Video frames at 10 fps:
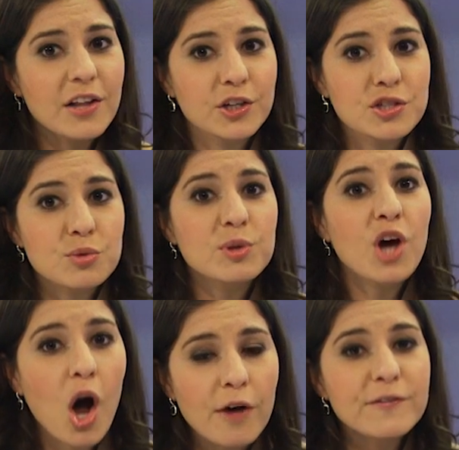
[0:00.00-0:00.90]
others with
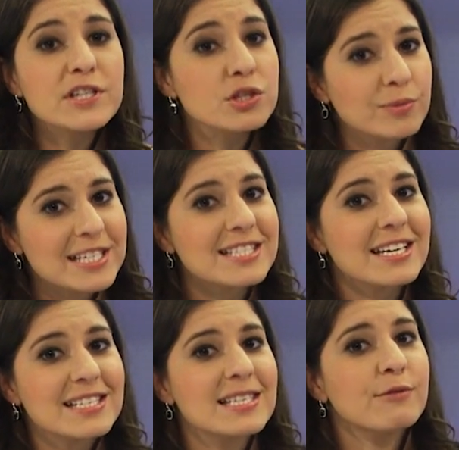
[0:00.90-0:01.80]
Office
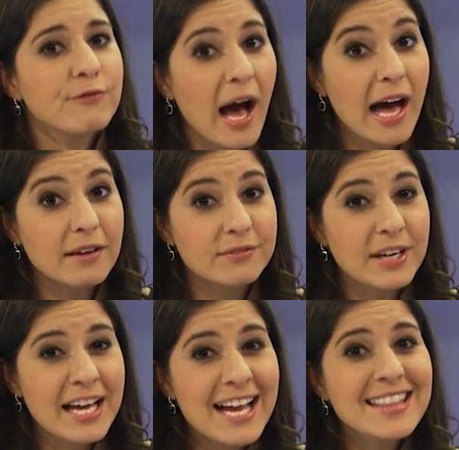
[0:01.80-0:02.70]
365.
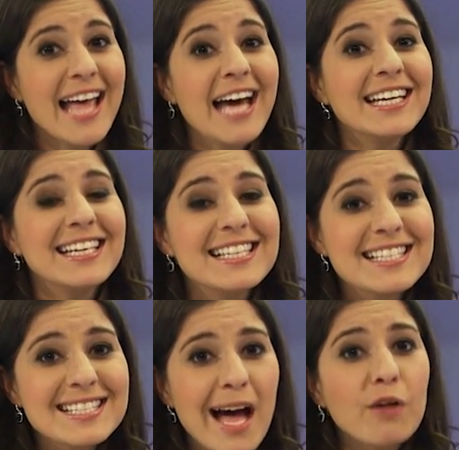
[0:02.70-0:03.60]
That in
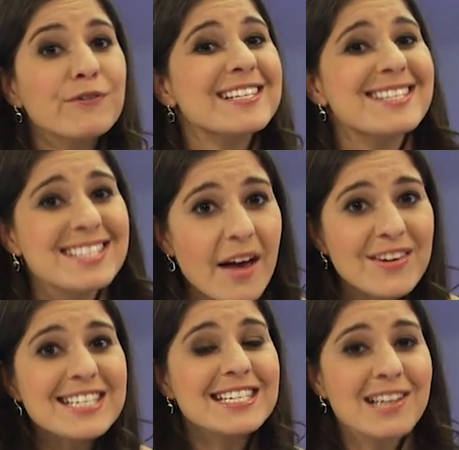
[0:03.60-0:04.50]
itself is
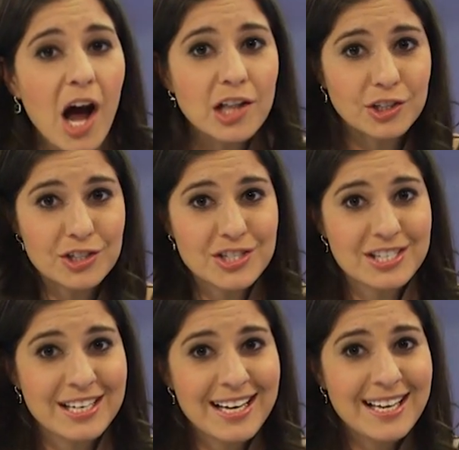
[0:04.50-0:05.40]
$70.
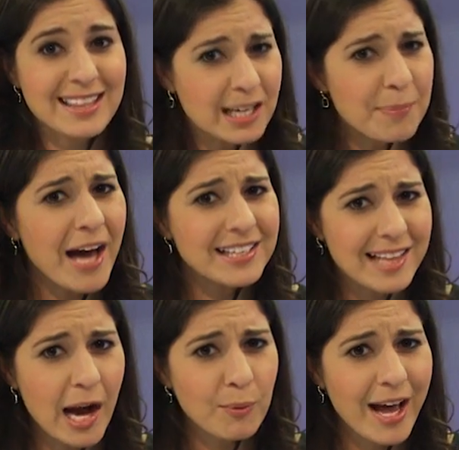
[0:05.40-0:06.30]
Think about it
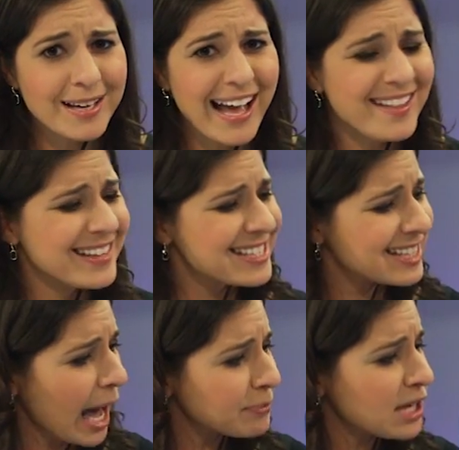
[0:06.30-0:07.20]
that way, and this
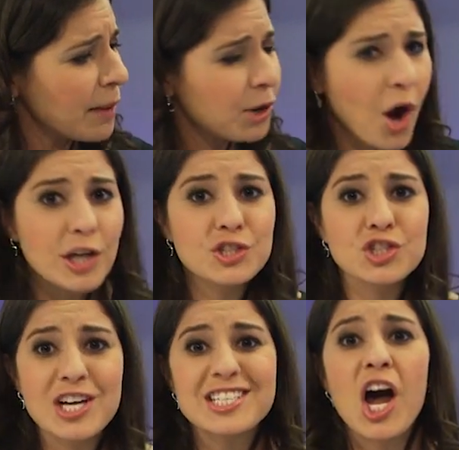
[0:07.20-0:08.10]
laptop costs just